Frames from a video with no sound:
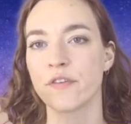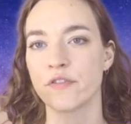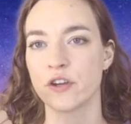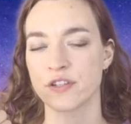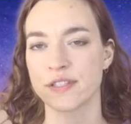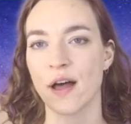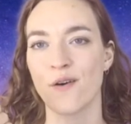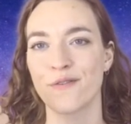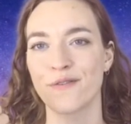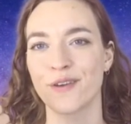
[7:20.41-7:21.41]
of
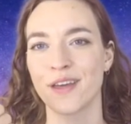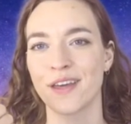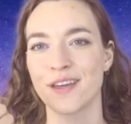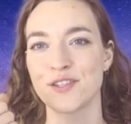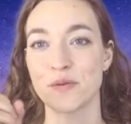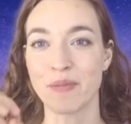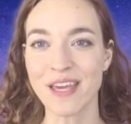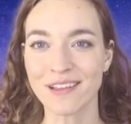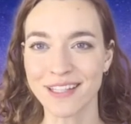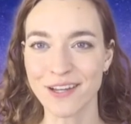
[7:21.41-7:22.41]
yourself to
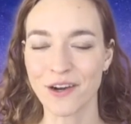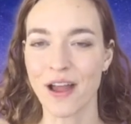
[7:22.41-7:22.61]
be a leader.